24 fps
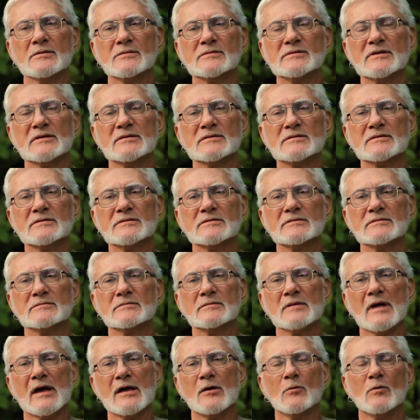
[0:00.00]
since
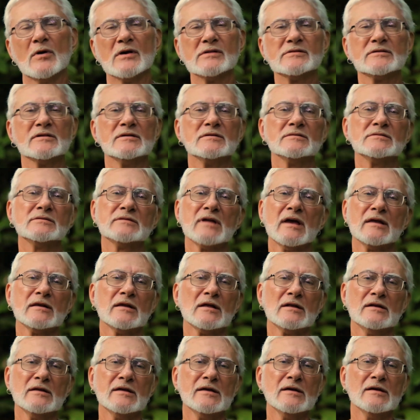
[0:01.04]
ayahuasca is
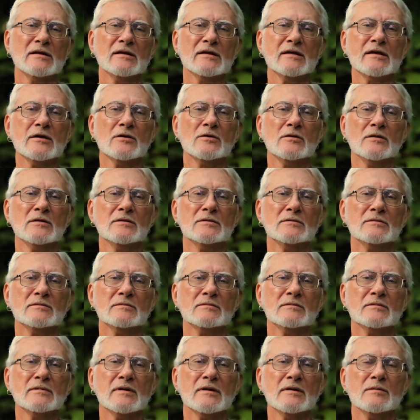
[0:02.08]
technically illegal
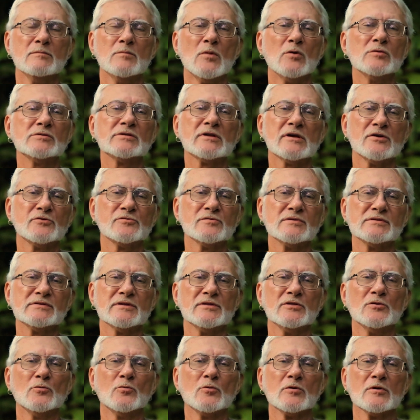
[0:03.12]
in most countries
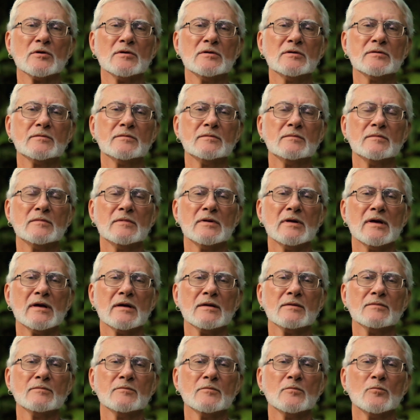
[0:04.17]
in the world,
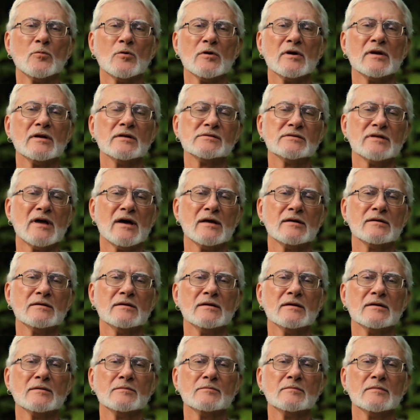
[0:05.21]
where it is not
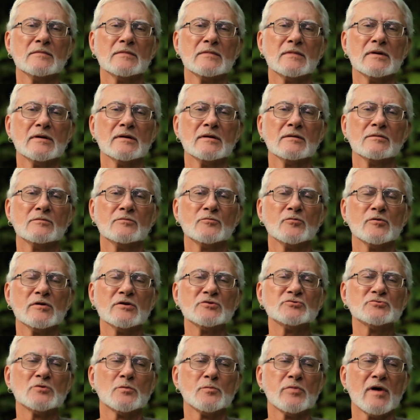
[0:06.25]

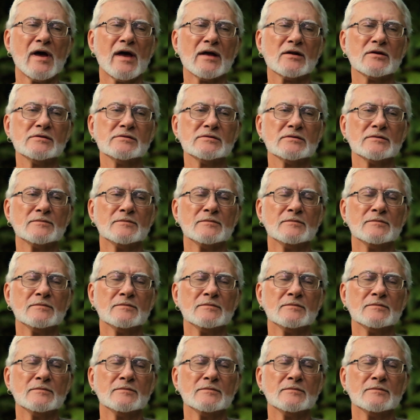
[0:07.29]
traditional practice.